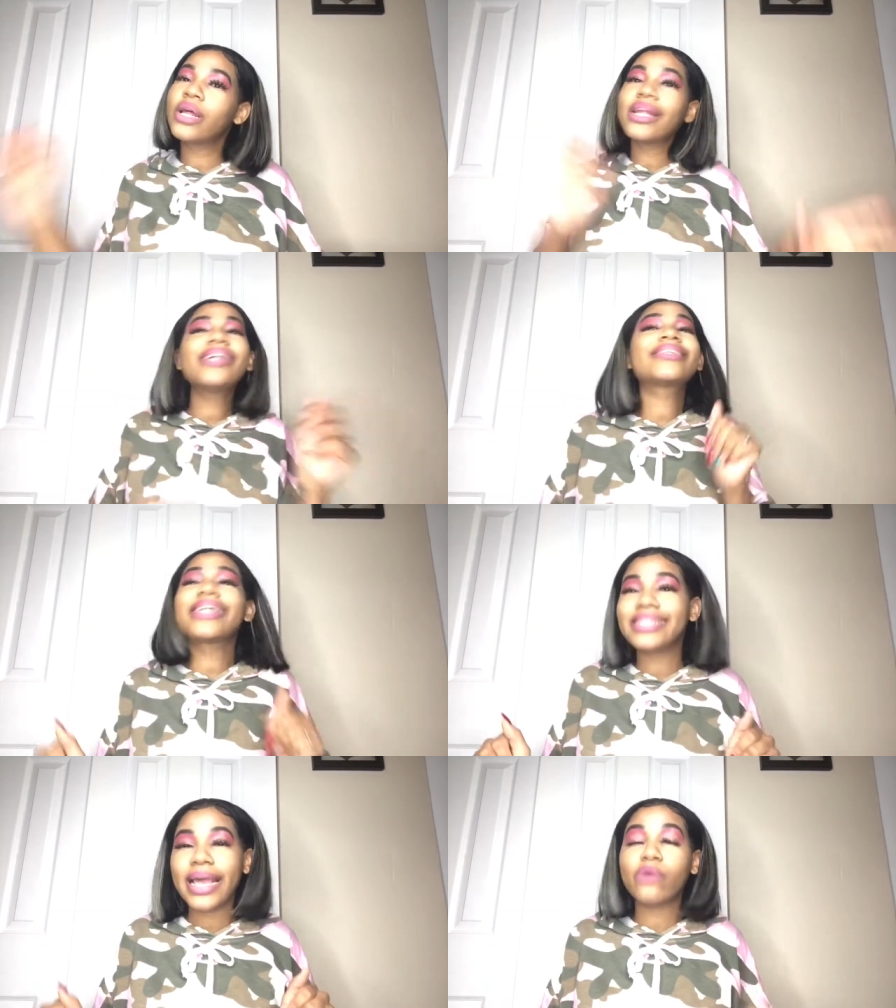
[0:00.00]
Let's
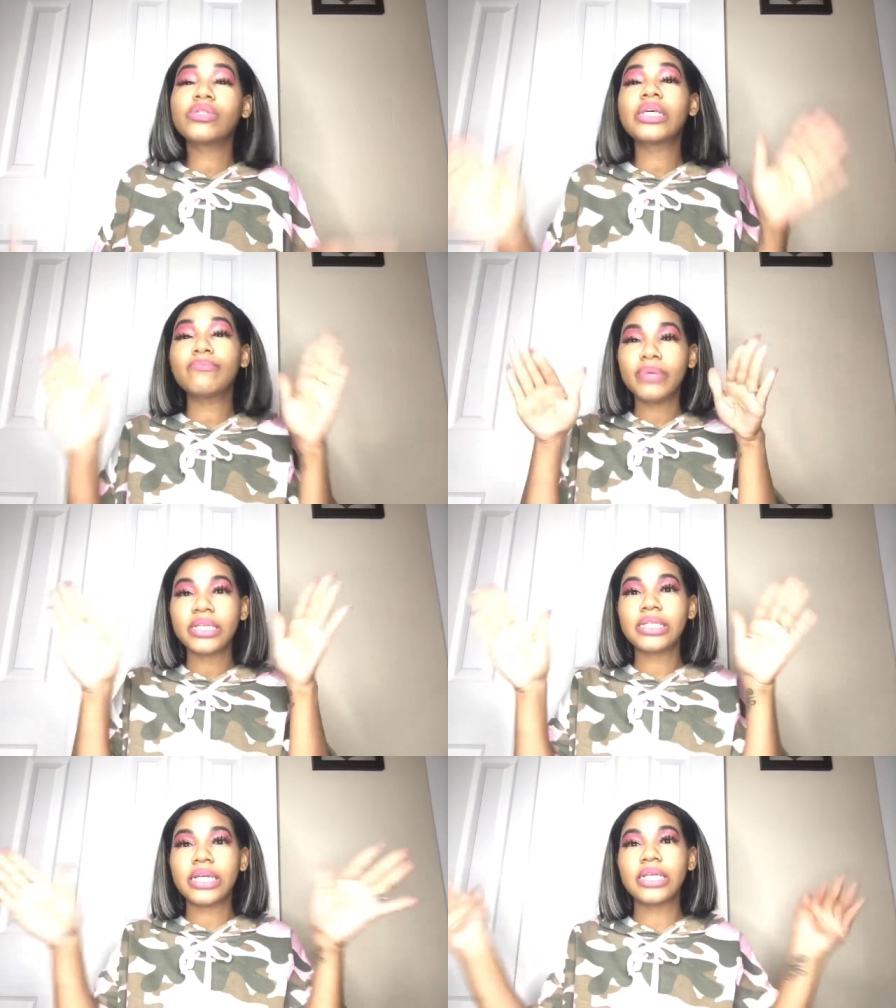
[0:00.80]
get down to
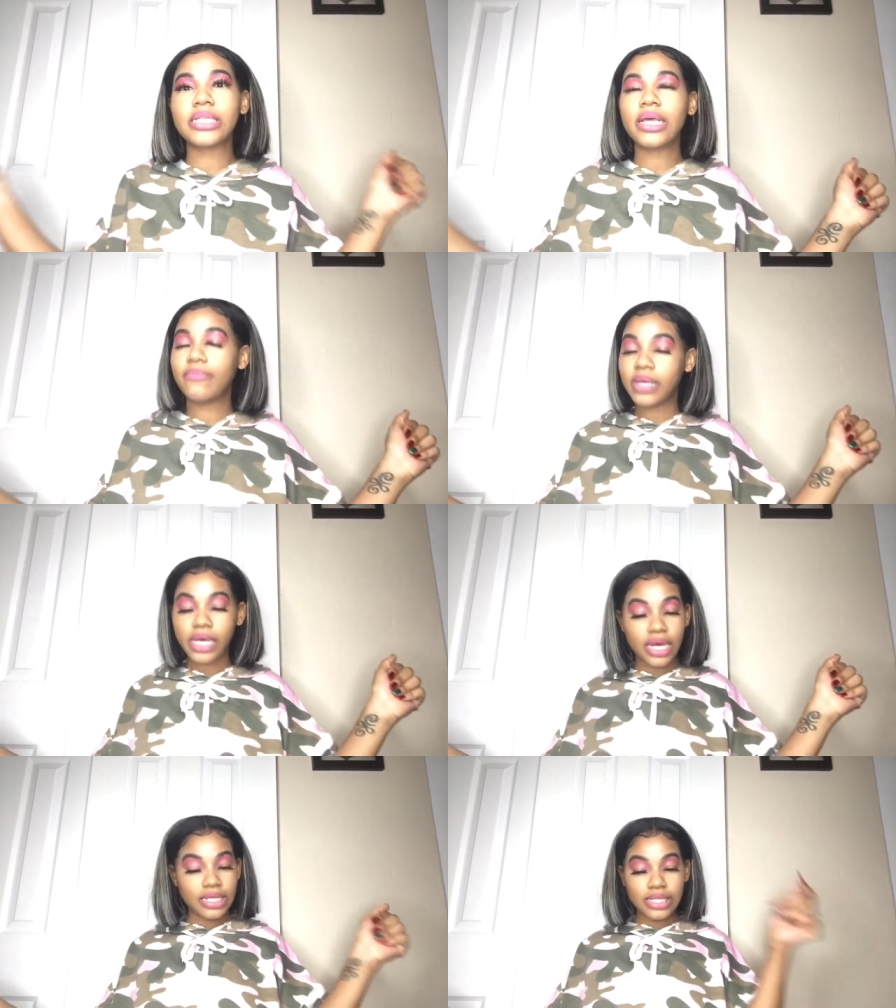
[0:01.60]
business.
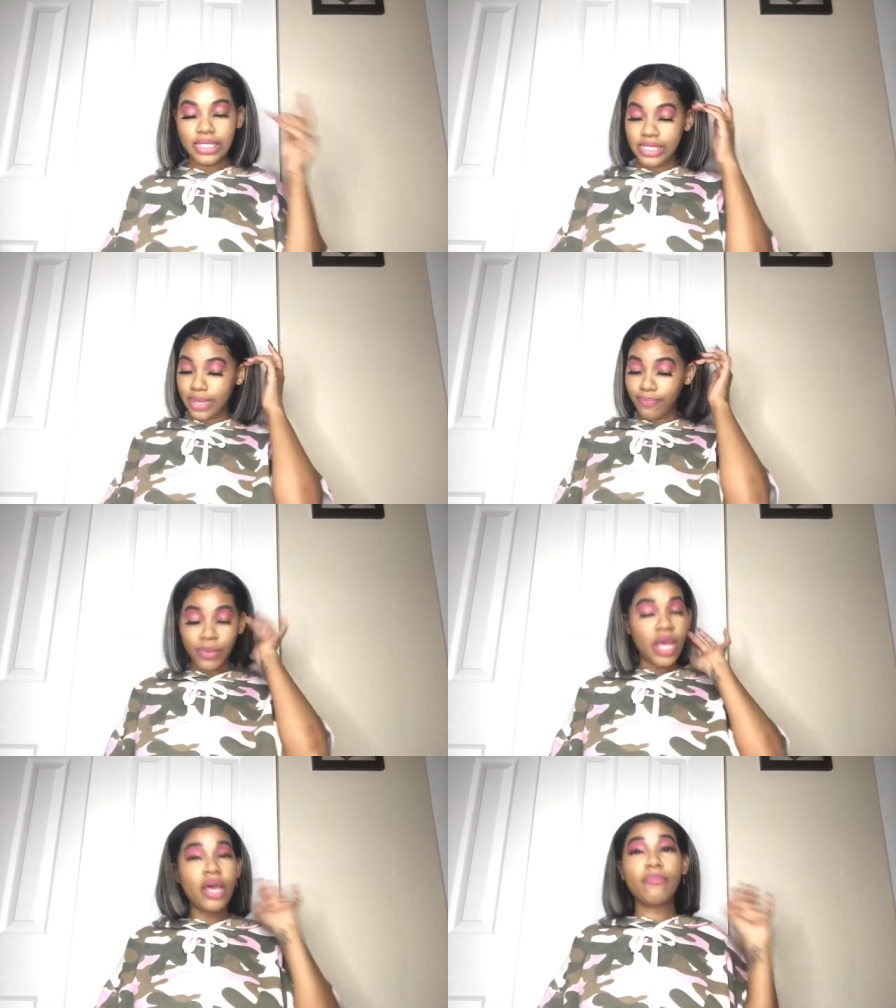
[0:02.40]
Because, listen,
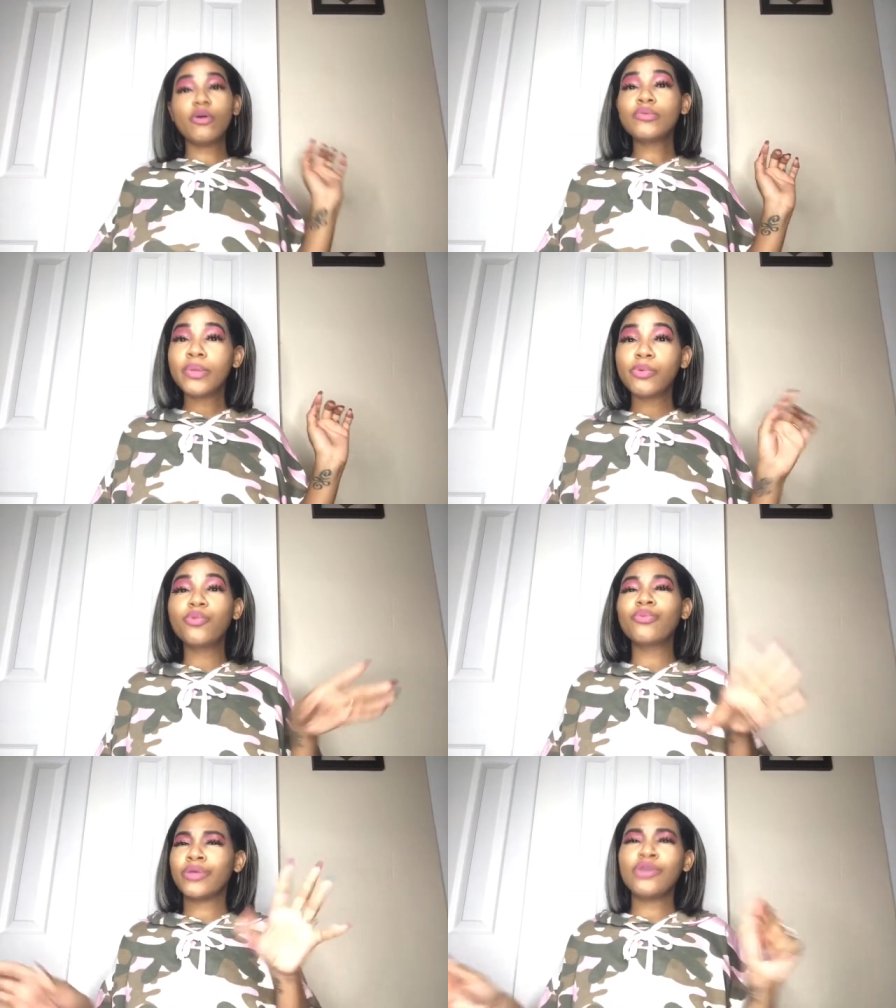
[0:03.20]
most
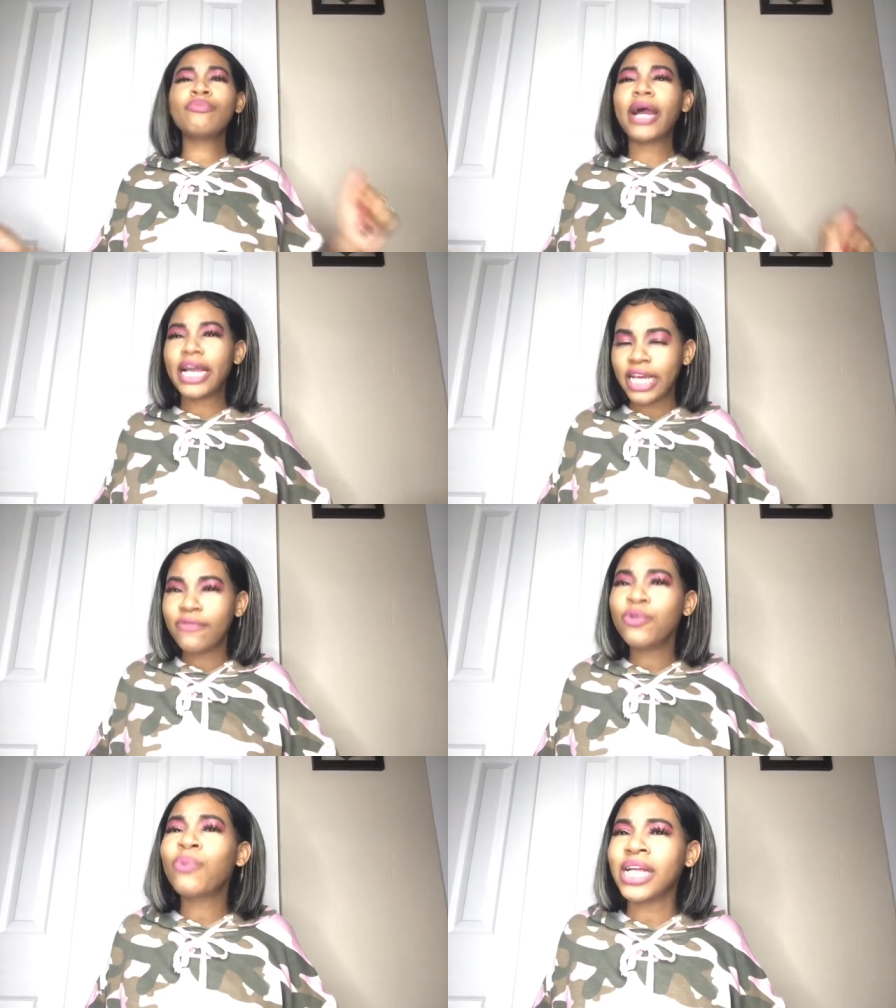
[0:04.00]
people, you probably, if
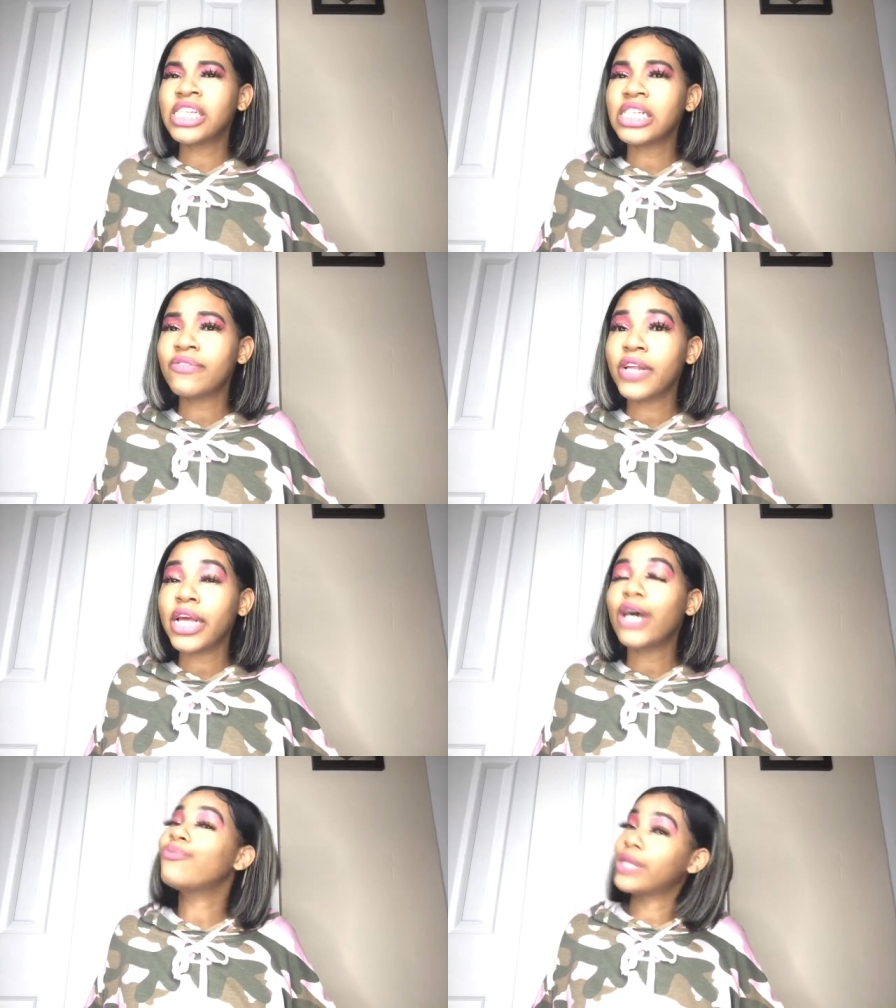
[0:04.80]
you watching this
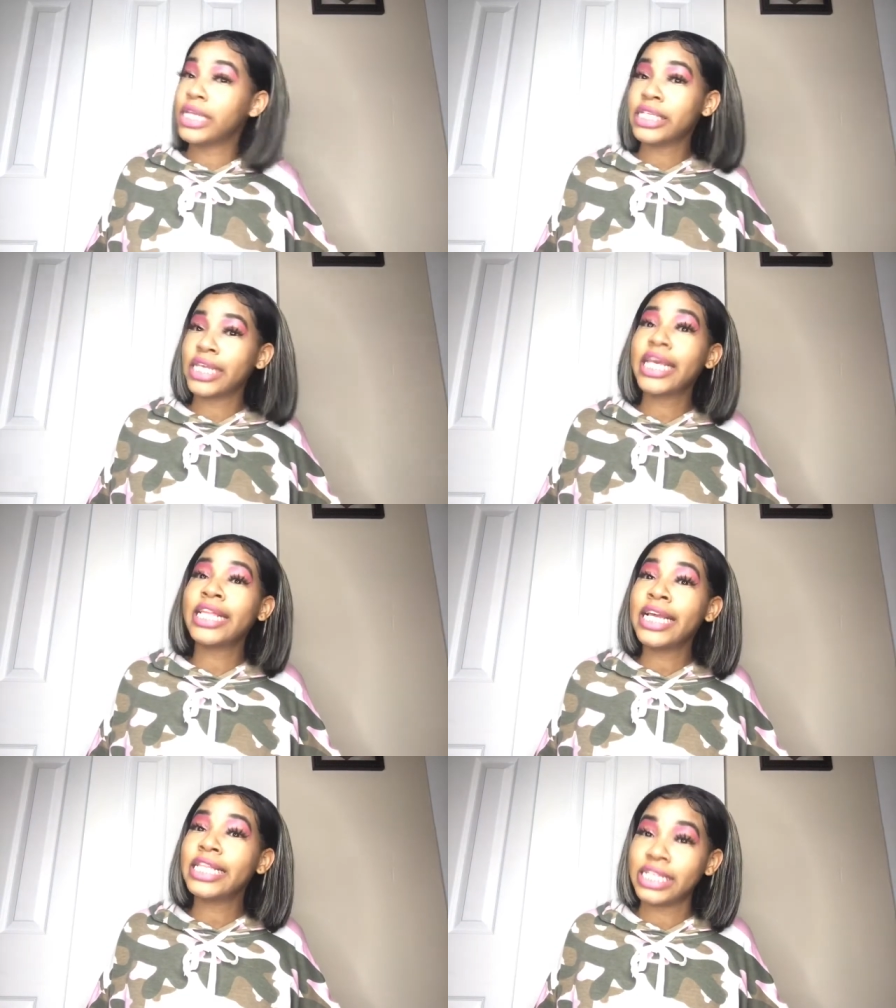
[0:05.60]
video, listen, you
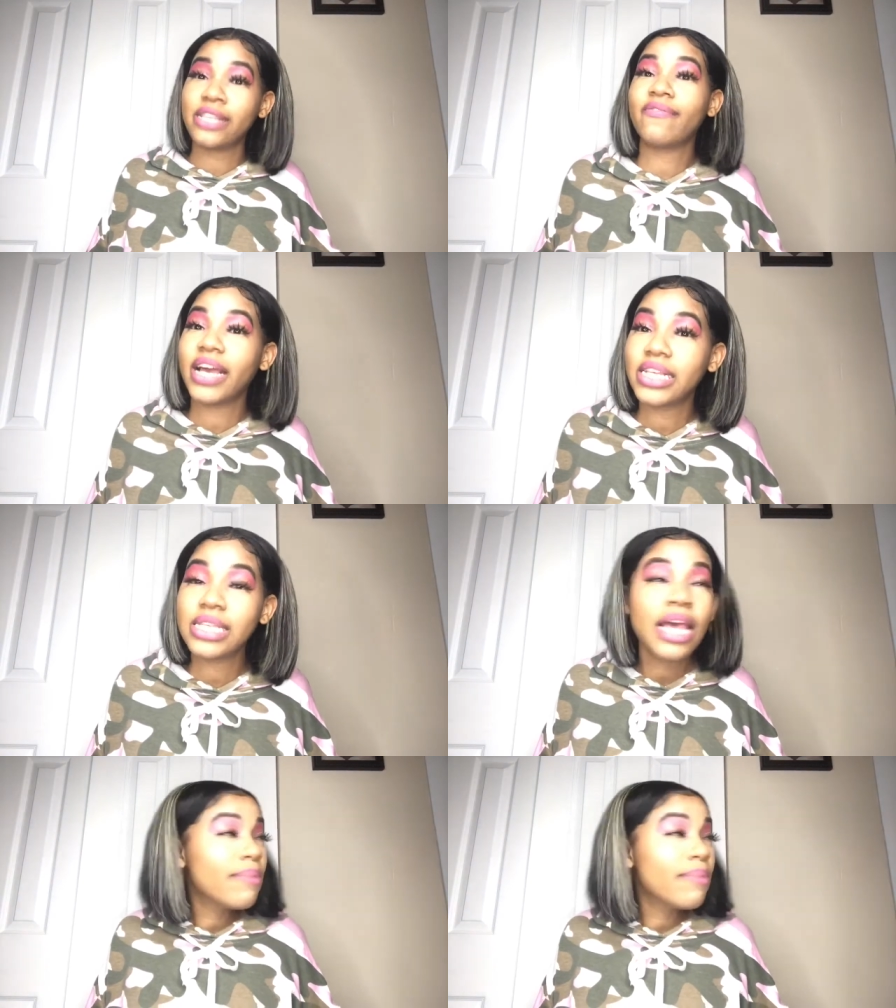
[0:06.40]
need this advice.